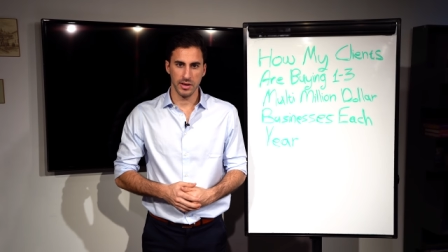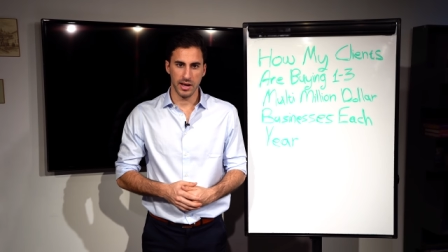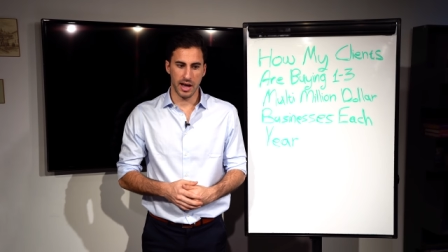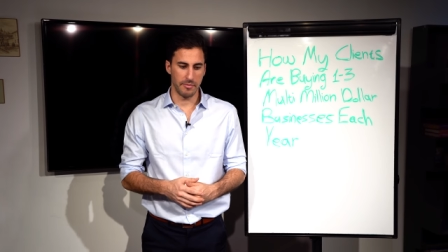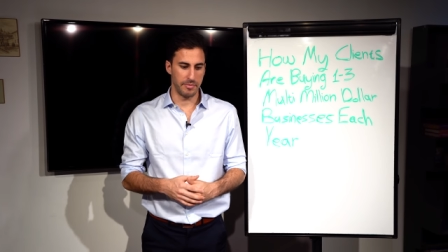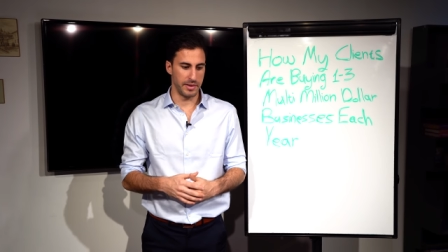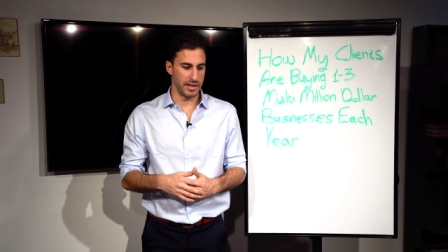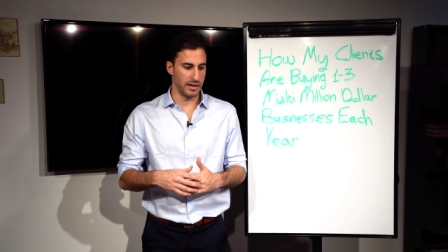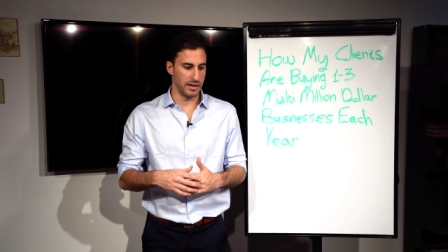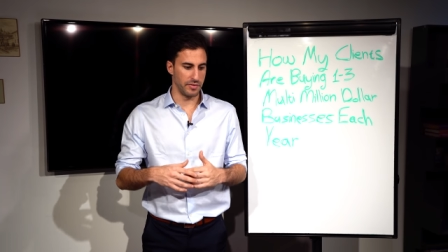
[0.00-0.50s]

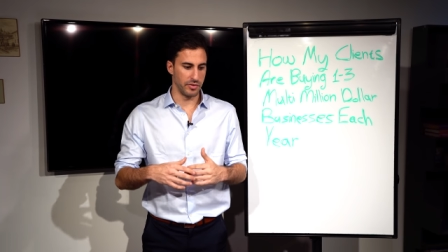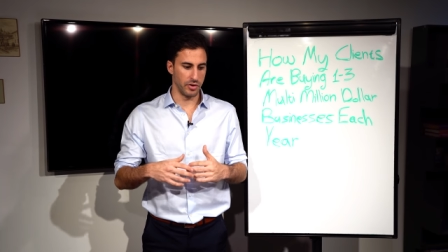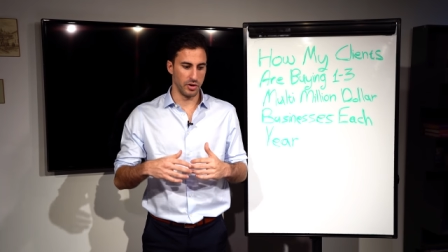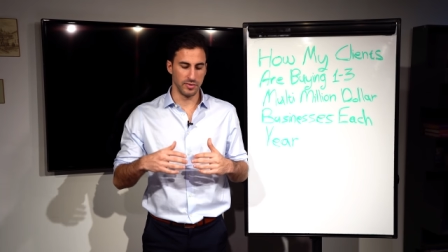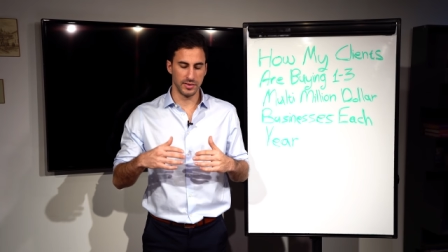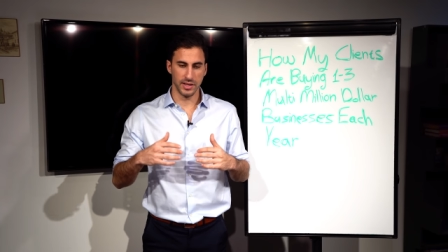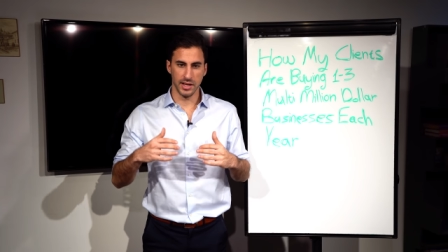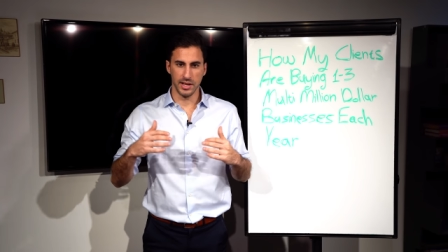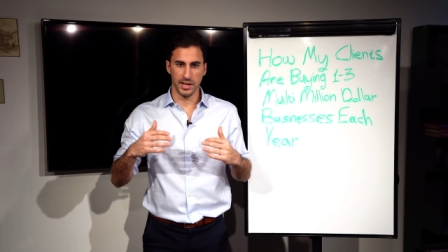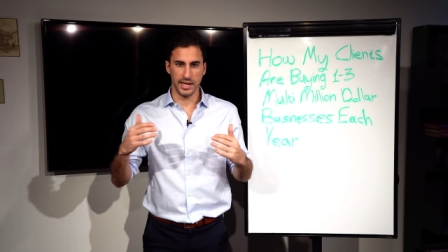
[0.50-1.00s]
I've been
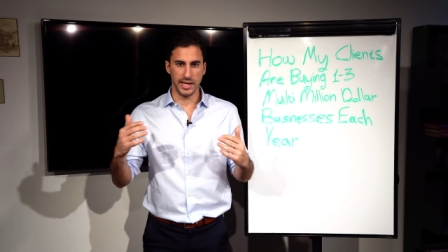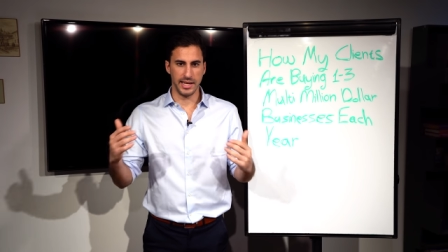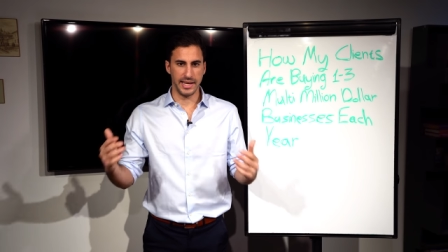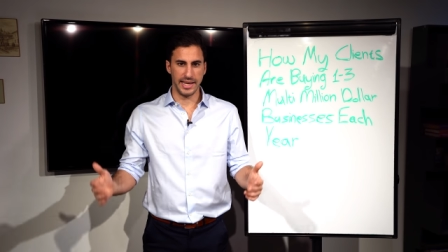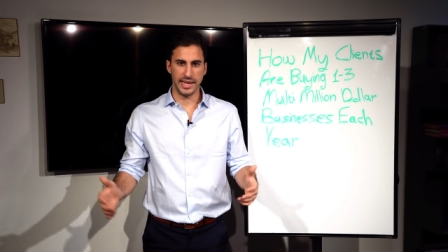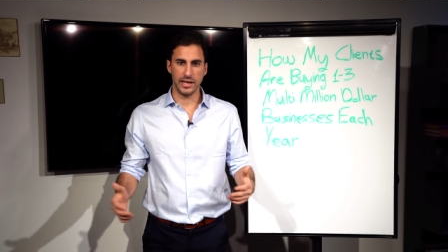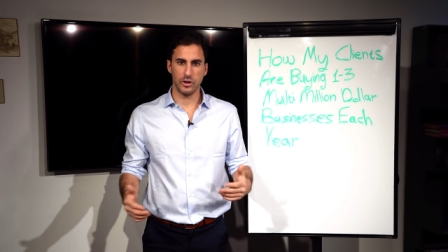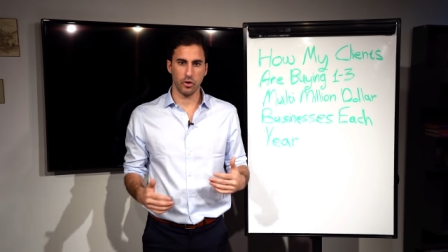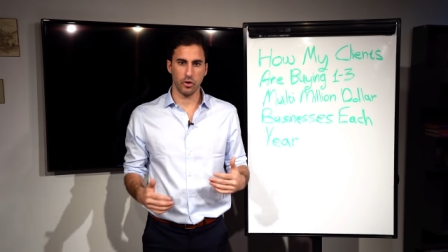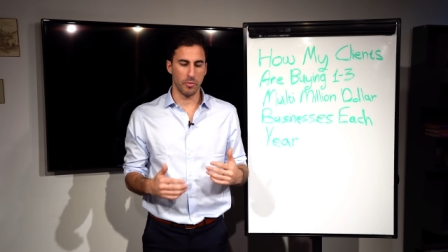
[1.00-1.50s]
involved in
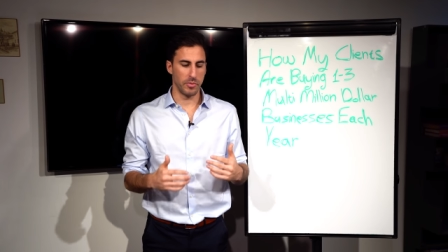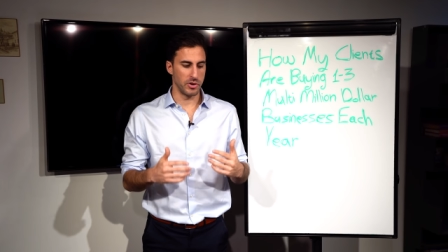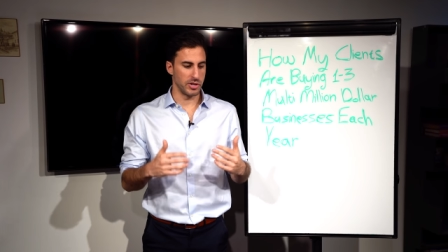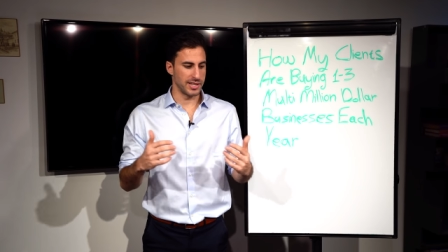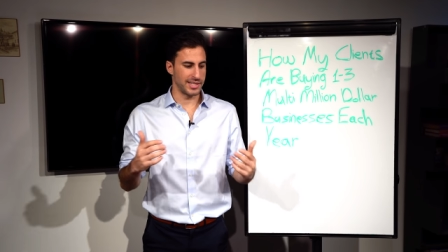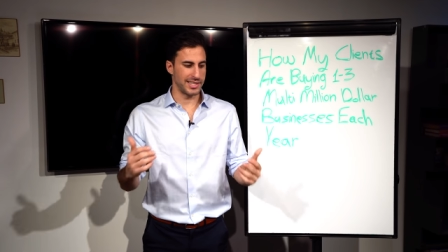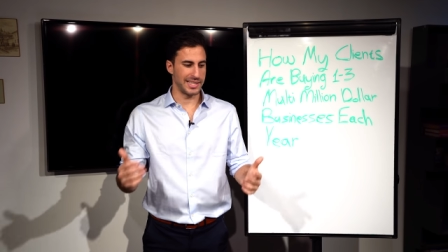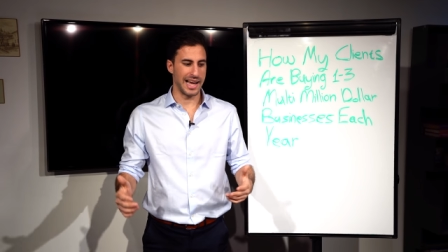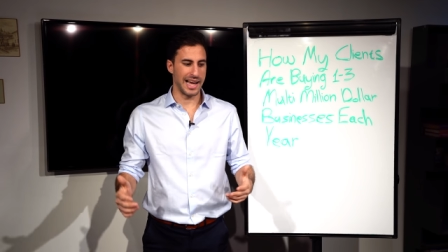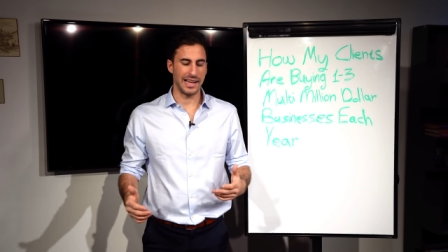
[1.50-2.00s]

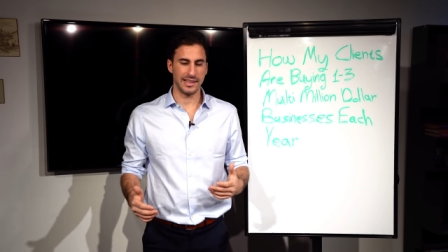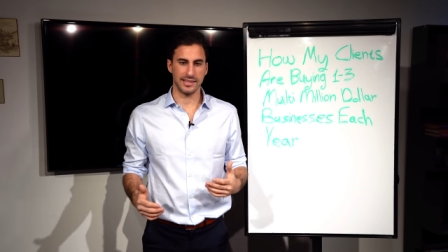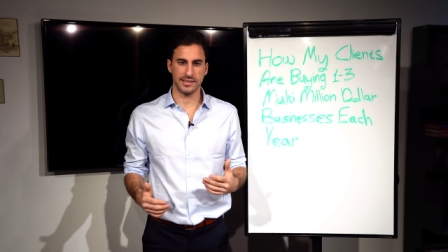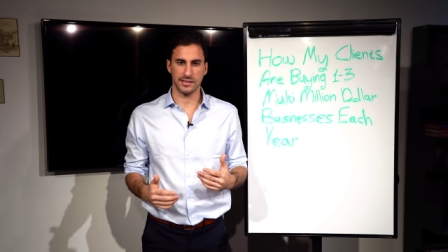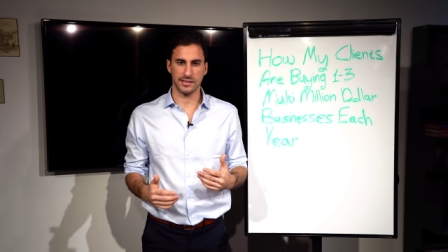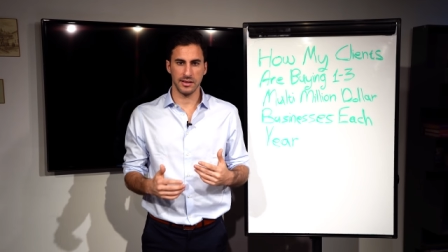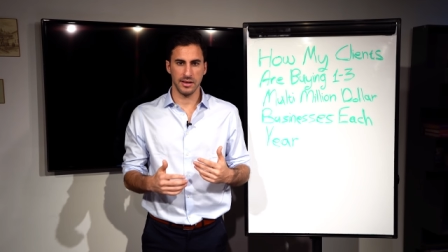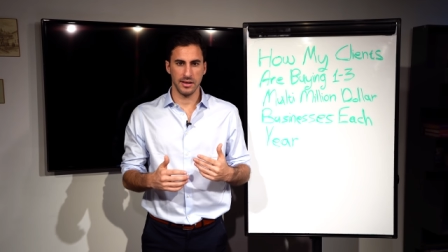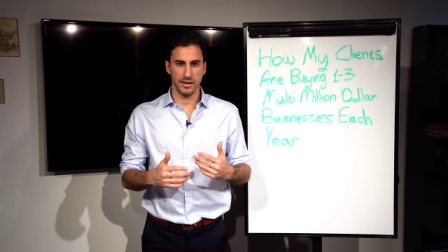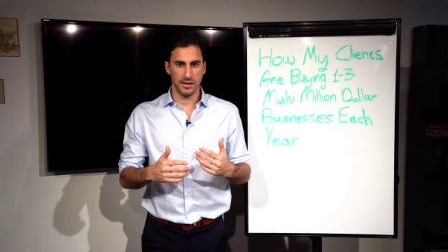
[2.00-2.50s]
e-commerce,
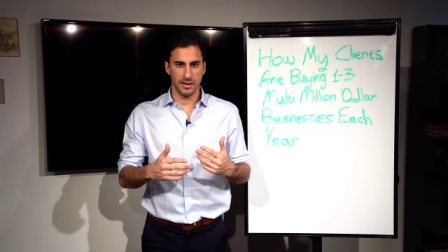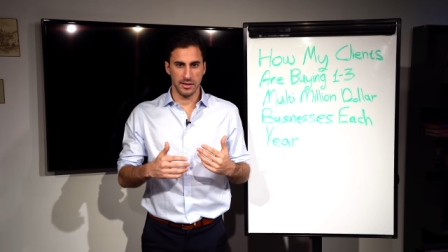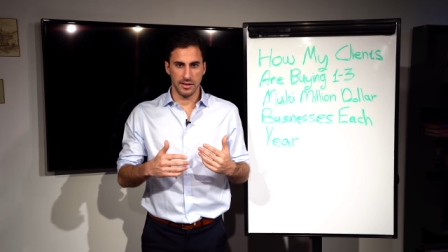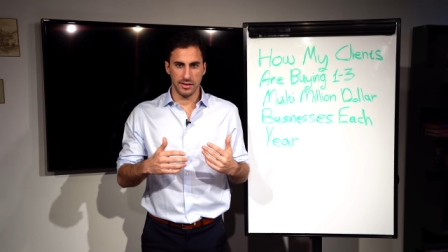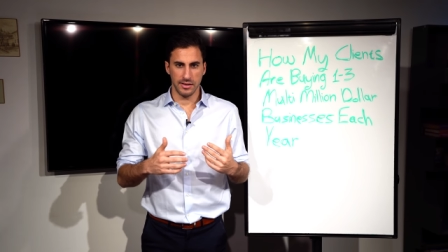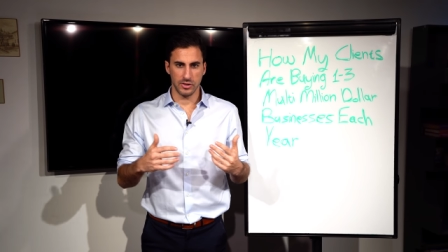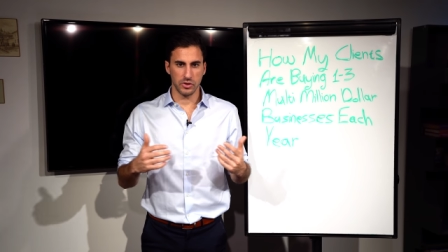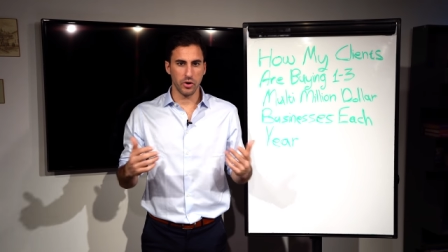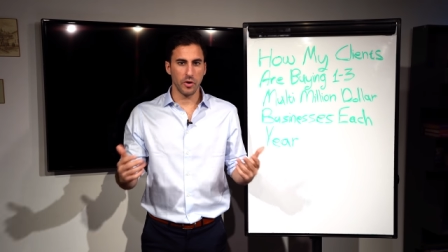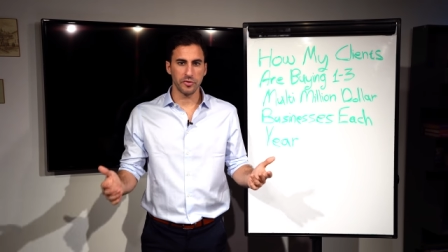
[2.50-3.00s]
SaaS,
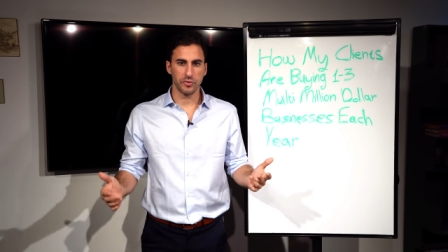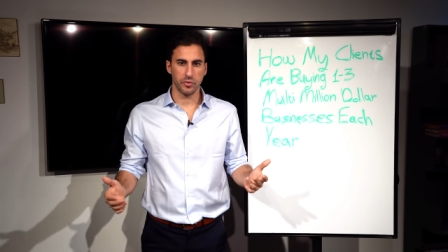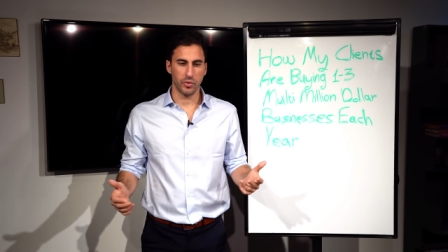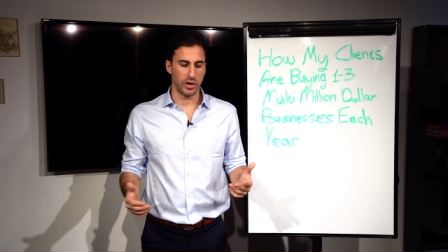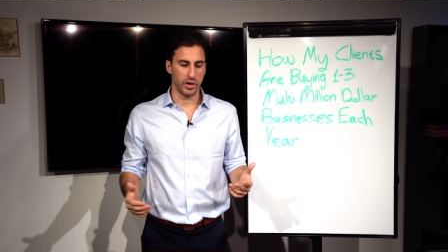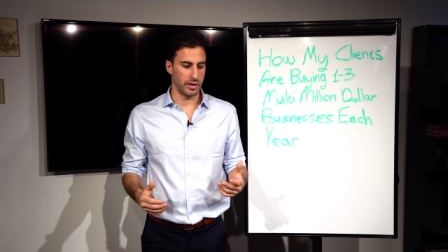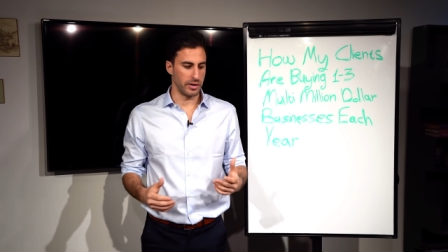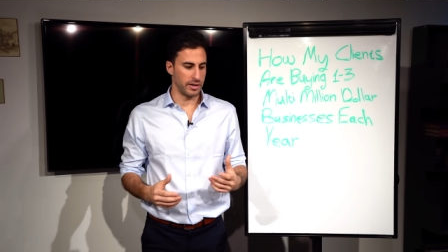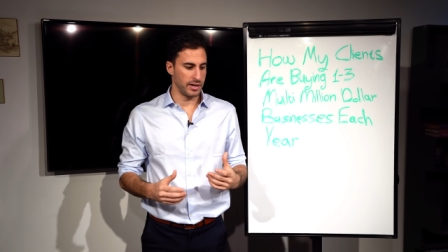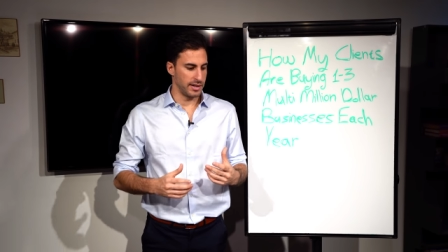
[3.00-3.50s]

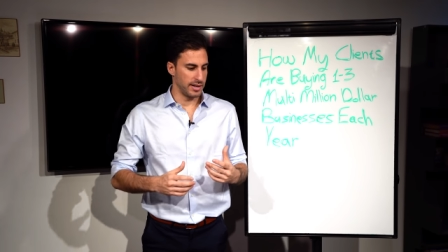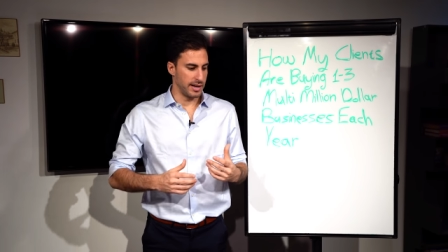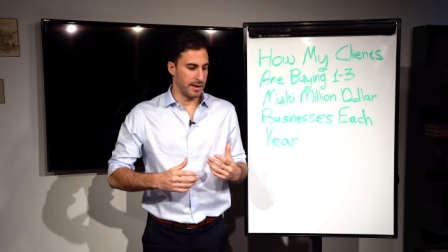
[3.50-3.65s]
software.